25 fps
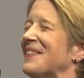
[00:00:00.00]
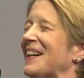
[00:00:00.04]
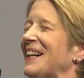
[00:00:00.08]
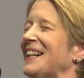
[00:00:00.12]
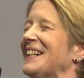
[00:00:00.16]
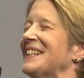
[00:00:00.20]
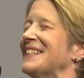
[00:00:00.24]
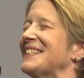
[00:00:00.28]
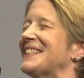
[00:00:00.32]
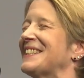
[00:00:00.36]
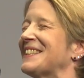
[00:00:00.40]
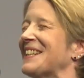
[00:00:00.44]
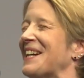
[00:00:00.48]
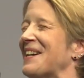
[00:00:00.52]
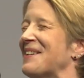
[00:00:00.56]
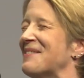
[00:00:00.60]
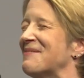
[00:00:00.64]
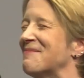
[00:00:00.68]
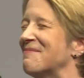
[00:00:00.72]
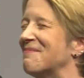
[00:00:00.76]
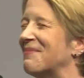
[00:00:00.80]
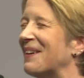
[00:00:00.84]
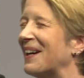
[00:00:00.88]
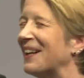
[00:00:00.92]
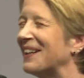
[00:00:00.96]

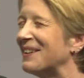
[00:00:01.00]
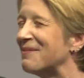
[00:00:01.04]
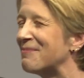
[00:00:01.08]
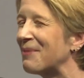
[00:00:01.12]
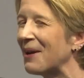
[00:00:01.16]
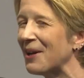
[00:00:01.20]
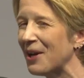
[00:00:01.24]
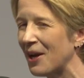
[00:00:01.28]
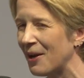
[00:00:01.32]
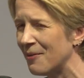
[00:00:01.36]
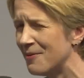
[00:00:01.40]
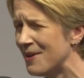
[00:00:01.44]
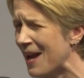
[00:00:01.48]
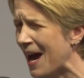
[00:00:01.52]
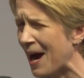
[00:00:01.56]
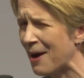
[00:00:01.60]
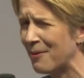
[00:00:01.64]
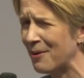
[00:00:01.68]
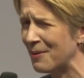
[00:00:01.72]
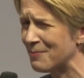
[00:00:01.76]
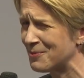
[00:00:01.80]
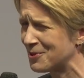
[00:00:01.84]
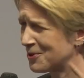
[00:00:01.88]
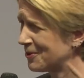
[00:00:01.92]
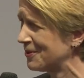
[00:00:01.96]
But now
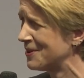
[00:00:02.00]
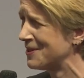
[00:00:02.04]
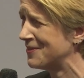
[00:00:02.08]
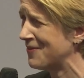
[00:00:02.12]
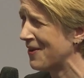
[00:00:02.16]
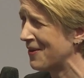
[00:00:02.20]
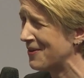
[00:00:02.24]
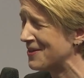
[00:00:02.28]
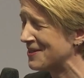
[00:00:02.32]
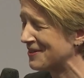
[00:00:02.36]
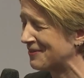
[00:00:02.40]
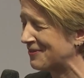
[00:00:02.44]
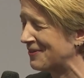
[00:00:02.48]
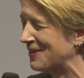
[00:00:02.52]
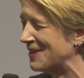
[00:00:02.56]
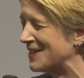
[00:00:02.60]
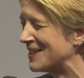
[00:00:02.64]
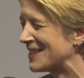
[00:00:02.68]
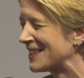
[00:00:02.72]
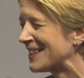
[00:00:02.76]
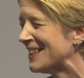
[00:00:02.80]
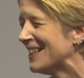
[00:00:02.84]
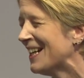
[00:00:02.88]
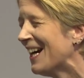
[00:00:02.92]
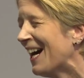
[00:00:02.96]
I'm sure it's very
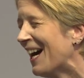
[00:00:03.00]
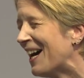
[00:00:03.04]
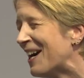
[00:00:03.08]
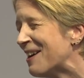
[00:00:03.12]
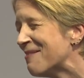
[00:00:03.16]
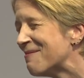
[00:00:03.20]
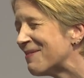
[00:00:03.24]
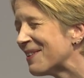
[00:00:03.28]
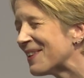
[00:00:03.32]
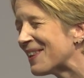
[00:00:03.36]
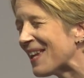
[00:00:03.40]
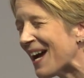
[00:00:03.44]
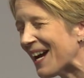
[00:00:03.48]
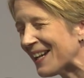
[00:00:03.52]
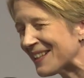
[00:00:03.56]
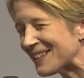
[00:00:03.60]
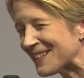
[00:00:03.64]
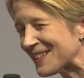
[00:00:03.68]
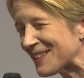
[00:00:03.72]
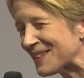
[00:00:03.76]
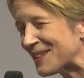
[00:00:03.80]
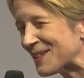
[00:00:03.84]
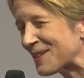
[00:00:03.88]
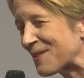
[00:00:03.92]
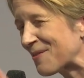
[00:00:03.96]
different. But that
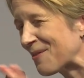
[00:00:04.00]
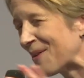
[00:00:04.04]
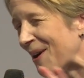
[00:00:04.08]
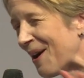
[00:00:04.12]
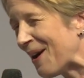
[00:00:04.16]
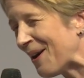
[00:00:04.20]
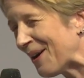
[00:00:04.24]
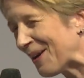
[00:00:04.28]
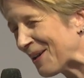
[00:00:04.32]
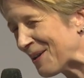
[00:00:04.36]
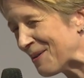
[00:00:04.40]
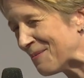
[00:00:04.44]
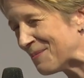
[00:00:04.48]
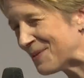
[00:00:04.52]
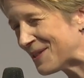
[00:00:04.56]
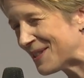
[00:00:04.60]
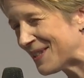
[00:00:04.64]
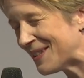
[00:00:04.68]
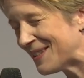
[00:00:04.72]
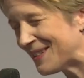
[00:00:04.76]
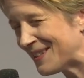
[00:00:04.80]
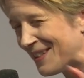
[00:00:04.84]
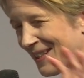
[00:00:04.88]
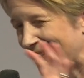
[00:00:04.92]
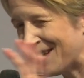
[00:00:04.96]
describes,
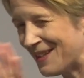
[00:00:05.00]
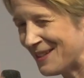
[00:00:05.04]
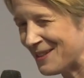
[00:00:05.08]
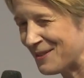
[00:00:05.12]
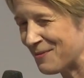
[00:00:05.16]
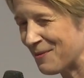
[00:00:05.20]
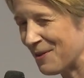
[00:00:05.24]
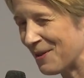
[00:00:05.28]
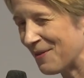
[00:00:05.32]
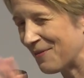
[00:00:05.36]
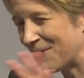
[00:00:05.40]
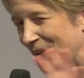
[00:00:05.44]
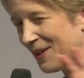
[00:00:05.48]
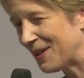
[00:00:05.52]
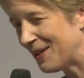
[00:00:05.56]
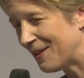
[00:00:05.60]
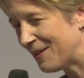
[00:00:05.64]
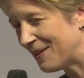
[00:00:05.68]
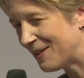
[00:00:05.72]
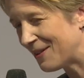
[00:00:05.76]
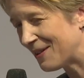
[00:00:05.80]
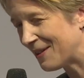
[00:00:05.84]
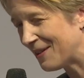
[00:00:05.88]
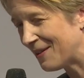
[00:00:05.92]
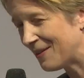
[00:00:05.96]
is one of
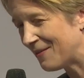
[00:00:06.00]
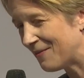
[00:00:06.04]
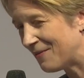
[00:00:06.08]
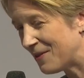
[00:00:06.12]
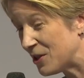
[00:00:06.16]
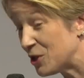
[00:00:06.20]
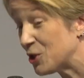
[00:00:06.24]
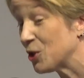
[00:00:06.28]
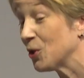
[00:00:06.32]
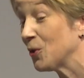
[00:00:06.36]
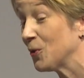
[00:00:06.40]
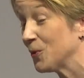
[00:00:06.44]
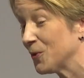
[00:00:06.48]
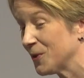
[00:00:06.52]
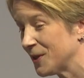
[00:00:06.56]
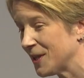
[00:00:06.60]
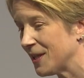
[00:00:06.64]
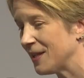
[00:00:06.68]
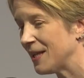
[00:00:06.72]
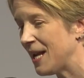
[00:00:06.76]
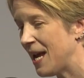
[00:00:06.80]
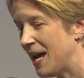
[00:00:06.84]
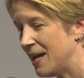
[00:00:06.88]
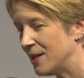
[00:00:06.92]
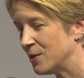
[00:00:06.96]
the visuals
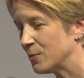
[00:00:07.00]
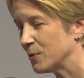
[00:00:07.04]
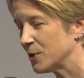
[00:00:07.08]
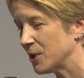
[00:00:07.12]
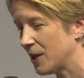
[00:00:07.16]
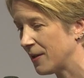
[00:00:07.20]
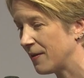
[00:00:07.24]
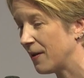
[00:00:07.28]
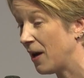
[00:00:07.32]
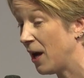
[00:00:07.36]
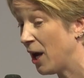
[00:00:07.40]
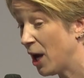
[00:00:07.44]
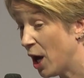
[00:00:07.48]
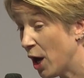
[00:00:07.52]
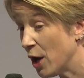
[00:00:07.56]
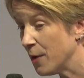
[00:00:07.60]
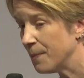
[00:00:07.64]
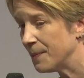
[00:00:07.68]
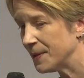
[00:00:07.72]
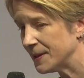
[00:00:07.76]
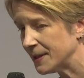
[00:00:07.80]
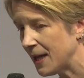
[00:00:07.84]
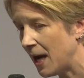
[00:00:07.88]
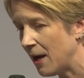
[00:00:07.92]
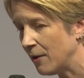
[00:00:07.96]
at the end, which I
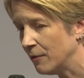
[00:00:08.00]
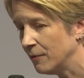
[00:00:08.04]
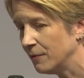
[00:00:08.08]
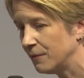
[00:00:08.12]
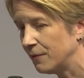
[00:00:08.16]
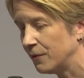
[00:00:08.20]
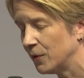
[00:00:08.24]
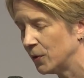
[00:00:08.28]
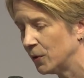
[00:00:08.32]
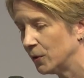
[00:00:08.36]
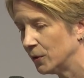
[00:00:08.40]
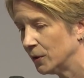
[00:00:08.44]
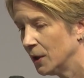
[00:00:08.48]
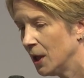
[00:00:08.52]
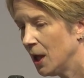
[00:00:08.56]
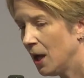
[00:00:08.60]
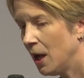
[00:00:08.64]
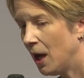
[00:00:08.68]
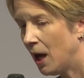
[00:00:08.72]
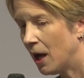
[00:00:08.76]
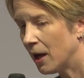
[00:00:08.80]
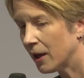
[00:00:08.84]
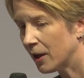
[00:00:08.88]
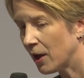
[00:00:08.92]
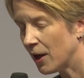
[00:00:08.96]
hope is helpful,
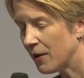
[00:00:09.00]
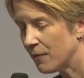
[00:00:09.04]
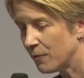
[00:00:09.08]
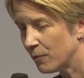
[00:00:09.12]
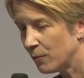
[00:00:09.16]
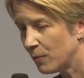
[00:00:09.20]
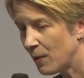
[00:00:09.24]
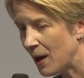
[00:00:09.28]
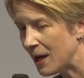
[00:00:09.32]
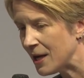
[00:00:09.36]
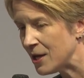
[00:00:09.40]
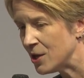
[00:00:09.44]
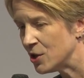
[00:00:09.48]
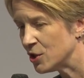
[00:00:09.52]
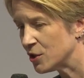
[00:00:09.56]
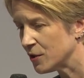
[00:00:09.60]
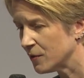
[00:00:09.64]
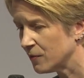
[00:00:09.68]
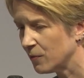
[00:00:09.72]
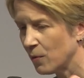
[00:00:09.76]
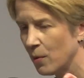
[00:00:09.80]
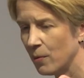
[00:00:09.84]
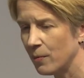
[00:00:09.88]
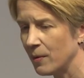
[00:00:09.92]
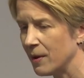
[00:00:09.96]
a kind of range
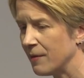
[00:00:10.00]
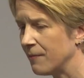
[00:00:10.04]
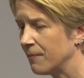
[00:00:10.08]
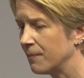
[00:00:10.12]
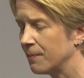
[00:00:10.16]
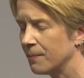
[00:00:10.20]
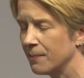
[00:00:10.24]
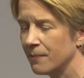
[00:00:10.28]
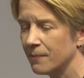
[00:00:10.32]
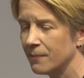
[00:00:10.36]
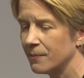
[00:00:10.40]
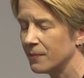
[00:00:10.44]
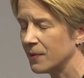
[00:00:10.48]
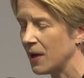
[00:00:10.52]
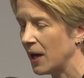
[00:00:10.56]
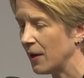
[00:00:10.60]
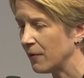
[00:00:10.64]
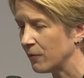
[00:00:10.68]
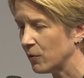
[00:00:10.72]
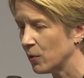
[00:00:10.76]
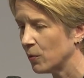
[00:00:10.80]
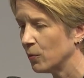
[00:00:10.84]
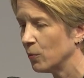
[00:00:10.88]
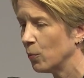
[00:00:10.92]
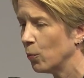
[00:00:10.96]
of what we kind
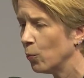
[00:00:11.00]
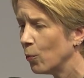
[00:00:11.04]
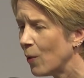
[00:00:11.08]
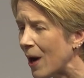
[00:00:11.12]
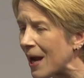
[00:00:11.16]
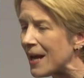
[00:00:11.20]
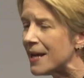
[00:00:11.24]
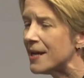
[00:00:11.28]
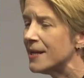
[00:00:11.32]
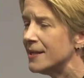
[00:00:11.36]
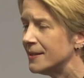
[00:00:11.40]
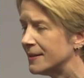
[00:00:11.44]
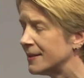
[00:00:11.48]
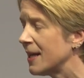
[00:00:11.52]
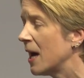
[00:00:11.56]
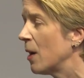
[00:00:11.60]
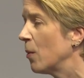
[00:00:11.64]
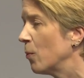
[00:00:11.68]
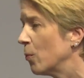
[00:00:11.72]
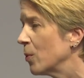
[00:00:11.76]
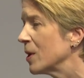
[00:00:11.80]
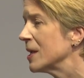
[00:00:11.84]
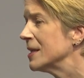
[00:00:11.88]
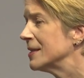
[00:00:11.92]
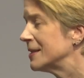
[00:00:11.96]
of called ways
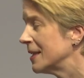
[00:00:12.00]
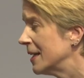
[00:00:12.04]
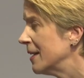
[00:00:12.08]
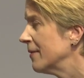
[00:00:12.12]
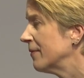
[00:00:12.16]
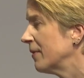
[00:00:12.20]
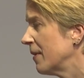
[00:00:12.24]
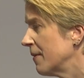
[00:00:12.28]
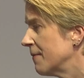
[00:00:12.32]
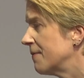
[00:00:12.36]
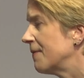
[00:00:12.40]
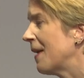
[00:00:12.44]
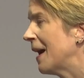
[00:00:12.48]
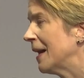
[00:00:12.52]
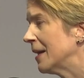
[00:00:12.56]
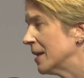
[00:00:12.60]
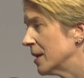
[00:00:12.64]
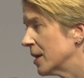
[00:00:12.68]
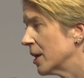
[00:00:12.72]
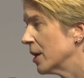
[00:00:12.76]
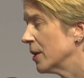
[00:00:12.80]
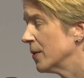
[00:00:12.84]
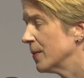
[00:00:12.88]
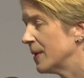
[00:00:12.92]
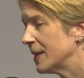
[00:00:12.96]
that we deliver
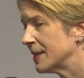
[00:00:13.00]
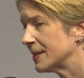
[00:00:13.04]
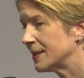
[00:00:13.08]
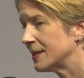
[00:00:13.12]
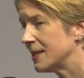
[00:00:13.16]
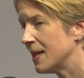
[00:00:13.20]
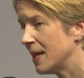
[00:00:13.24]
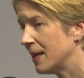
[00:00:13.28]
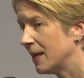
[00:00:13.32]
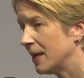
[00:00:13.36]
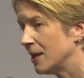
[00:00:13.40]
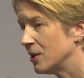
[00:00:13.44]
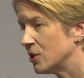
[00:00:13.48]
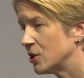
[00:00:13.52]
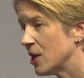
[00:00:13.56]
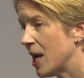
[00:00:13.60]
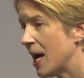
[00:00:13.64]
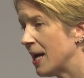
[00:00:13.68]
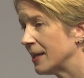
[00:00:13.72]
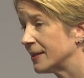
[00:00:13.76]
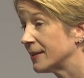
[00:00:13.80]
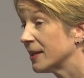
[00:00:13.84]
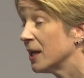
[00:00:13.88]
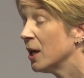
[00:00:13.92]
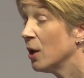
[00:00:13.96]
value into the
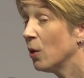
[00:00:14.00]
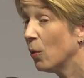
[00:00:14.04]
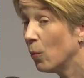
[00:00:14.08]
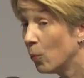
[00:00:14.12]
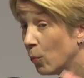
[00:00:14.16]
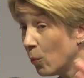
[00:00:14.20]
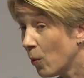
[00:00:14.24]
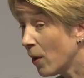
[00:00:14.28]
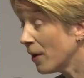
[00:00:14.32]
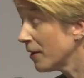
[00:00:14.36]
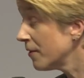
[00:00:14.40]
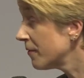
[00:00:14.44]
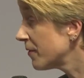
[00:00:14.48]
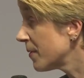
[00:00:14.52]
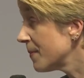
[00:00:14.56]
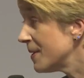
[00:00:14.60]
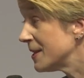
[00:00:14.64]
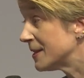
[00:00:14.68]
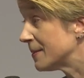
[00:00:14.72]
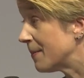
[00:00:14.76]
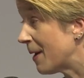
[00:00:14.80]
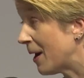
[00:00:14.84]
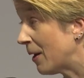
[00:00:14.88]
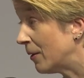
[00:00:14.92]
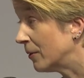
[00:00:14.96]
NHS. One of them
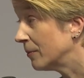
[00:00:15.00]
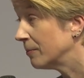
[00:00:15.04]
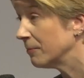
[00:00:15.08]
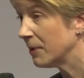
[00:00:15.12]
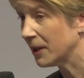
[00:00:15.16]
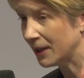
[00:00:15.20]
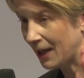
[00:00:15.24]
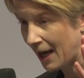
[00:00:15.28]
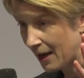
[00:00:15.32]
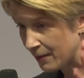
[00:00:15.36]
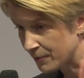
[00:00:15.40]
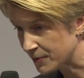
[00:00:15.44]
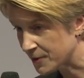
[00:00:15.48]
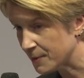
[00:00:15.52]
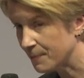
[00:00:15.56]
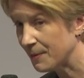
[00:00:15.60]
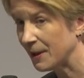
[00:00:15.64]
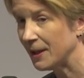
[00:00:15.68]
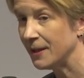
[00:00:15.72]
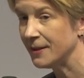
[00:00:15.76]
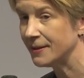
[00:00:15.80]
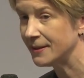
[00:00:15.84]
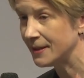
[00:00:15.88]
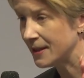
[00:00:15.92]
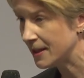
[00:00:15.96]
is about
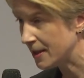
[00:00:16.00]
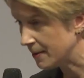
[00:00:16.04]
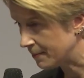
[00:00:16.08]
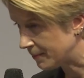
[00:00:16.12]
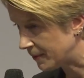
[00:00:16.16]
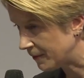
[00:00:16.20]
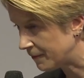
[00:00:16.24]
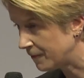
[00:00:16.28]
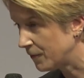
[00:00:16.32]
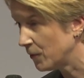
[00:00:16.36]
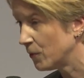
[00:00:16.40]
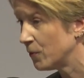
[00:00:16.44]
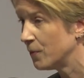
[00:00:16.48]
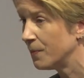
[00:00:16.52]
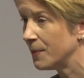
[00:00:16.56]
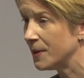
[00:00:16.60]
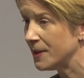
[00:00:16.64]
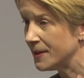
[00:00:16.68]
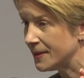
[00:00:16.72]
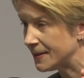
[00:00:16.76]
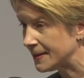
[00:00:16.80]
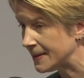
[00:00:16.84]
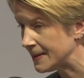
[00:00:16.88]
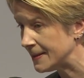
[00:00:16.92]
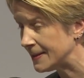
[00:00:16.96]
accountability and
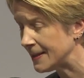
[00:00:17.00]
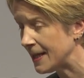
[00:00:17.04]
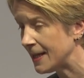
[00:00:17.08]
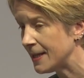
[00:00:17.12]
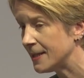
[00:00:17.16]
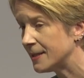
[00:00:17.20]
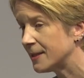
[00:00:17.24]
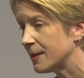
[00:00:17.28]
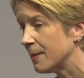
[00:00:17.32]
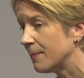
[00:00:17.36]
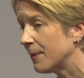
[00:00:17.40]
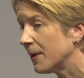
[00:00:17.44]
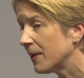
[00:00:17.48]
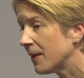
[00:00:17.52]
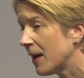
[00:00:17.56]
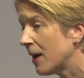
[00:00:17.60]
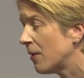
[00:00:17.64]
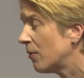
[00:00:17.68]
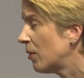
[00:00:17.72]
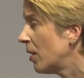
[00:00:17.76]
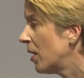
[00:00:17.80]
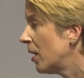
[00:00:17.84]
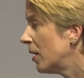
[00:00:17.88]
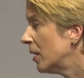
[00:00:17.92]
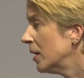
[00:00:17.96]
performance and data, but
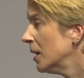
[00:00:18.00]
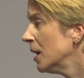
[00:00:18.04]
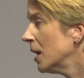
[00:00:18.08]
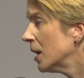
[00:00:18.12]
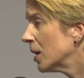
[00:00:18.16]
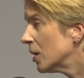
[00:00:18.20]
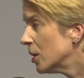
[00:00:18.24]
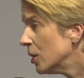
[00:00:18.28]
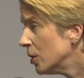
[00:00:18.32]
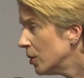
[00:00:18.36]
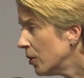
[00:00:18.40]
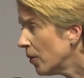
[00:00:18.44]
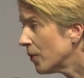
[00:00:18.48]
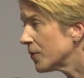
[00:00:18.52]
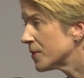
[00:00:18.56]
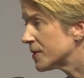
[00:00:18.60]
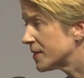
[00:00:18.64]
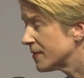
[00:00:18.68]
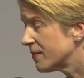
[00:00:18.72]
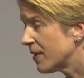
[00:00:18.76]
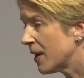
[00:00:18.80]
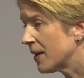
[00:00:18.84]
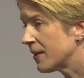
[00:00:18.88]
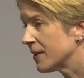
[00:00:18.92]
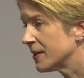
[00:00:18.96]
there are lots
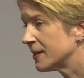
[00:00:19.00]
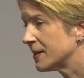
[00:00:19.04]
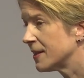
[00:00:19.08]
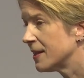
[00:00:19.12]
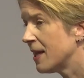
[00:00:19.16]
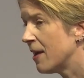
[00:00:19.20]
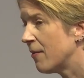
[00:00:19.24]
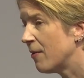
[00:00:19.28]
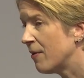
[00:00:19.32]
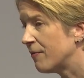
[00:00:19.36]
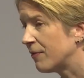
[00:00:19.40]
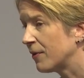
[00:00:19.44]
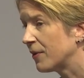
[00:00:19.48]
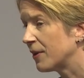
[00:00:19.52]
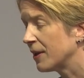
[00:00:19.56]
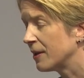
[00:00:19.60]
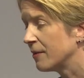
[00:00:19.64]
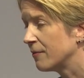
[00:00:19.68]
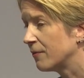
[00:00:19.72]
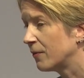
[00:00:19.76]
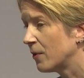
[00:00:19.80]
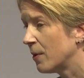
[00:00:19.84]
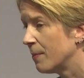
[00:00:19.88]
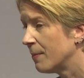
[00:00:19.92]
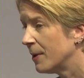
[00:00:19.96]
of others, and they're everything
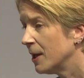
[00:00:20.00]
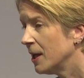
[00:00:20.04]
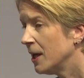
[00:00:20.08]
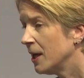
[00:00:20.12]
from,